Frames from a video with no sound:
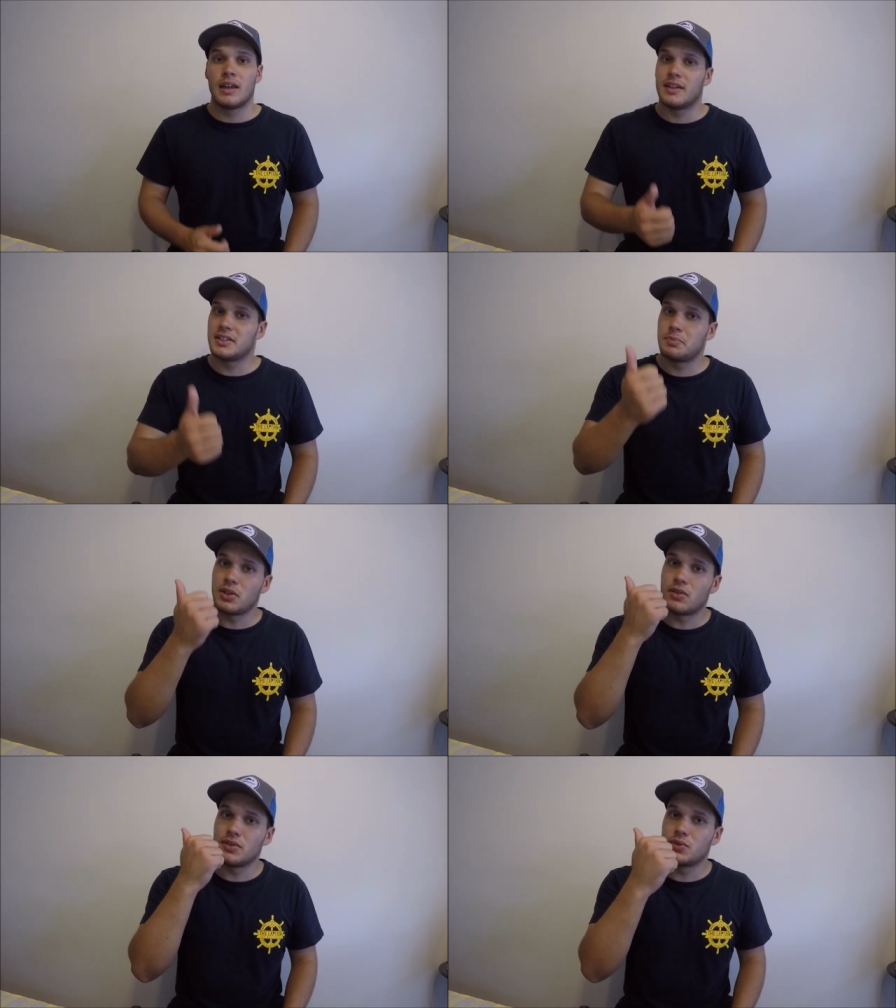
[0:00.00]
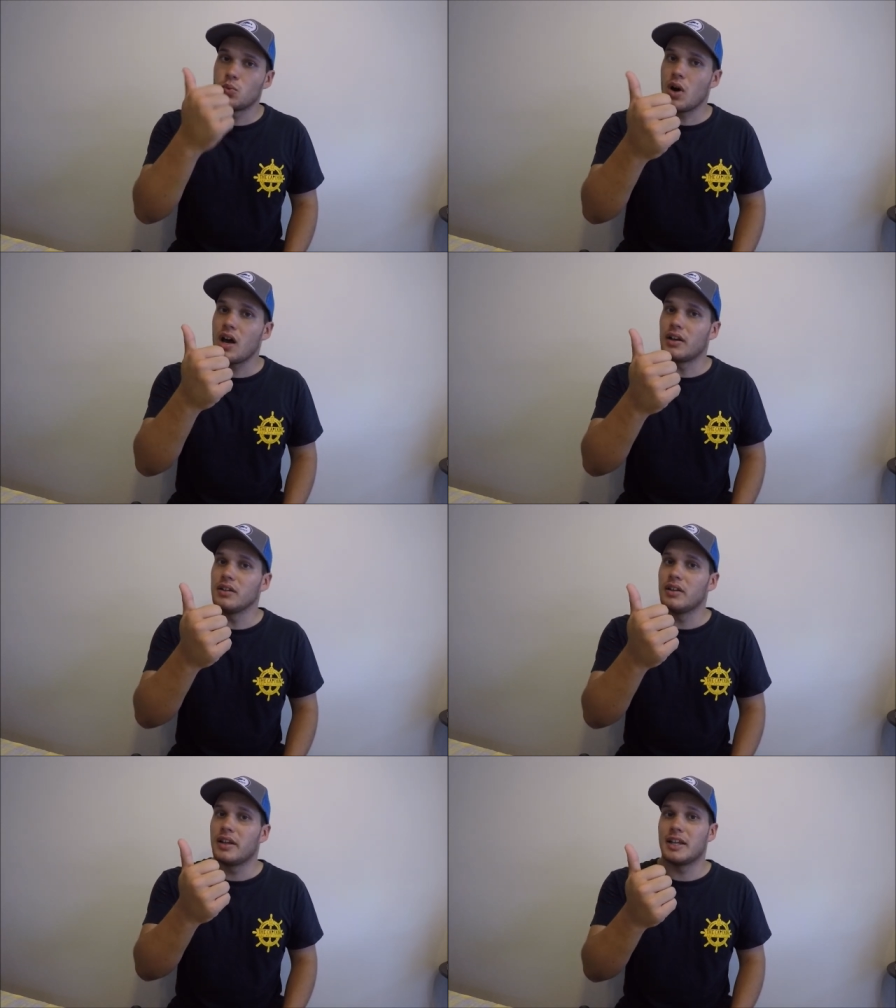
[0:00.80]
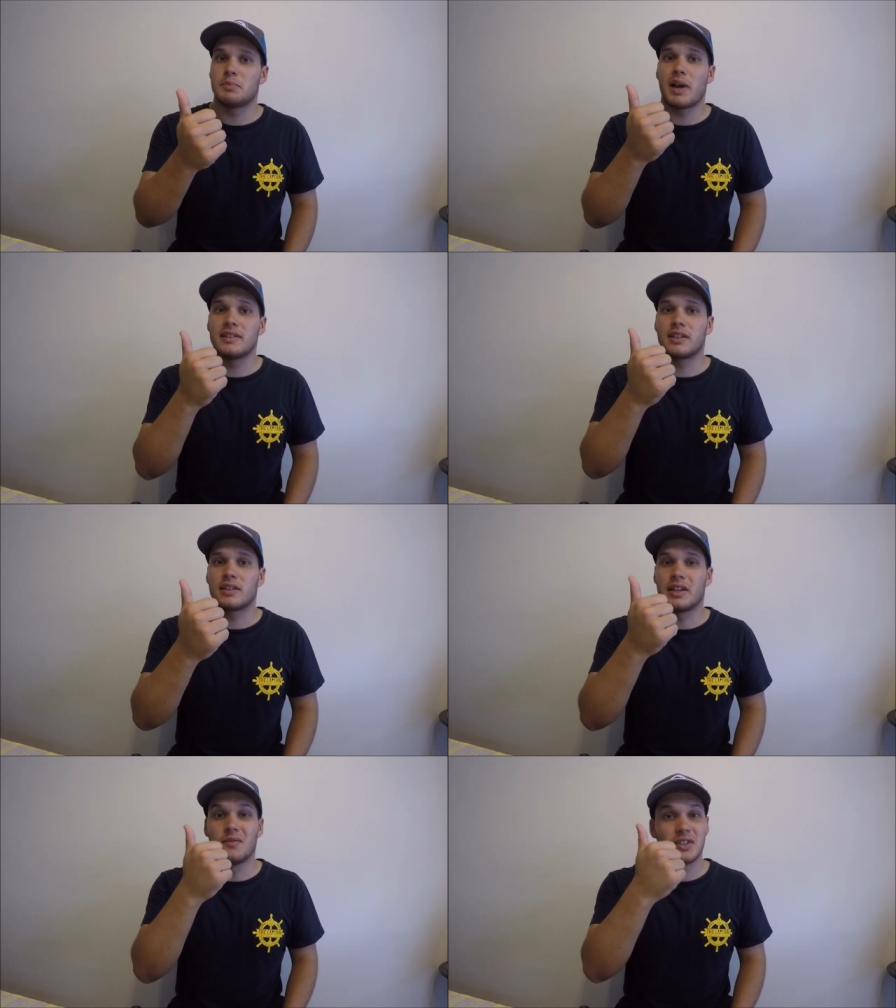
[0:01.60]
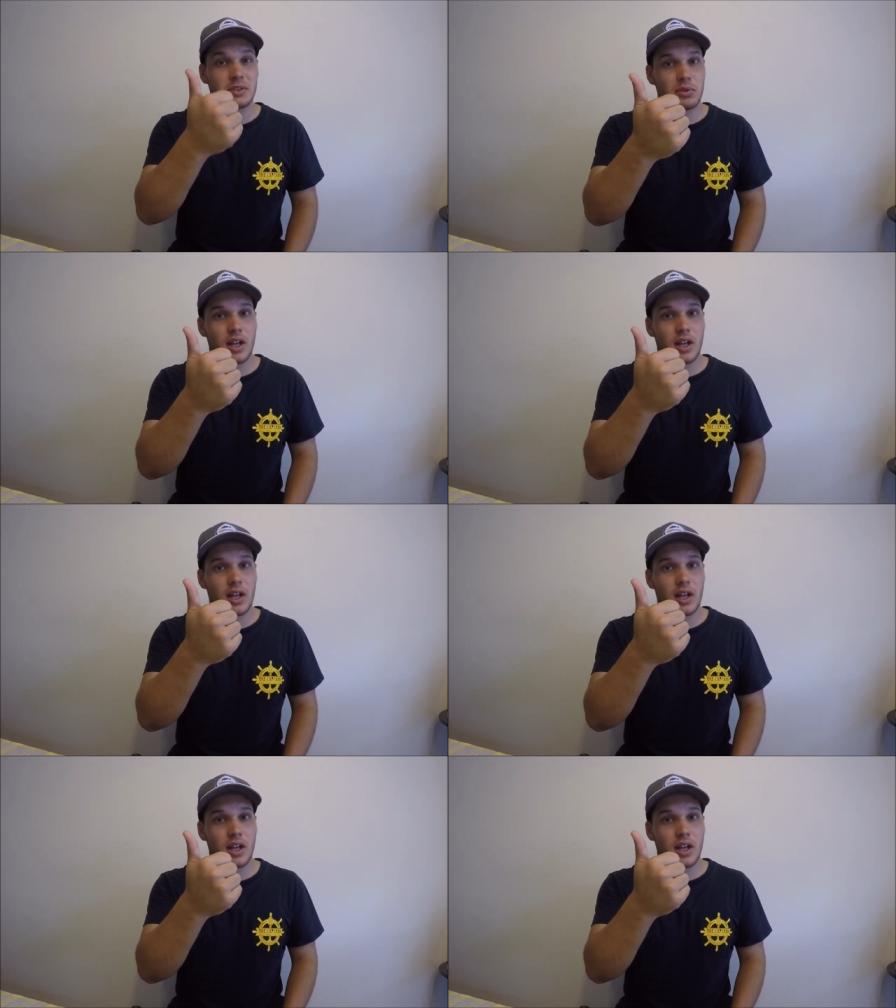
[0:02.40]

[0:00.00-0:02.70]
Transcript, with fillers: This is because one, it's basically invisible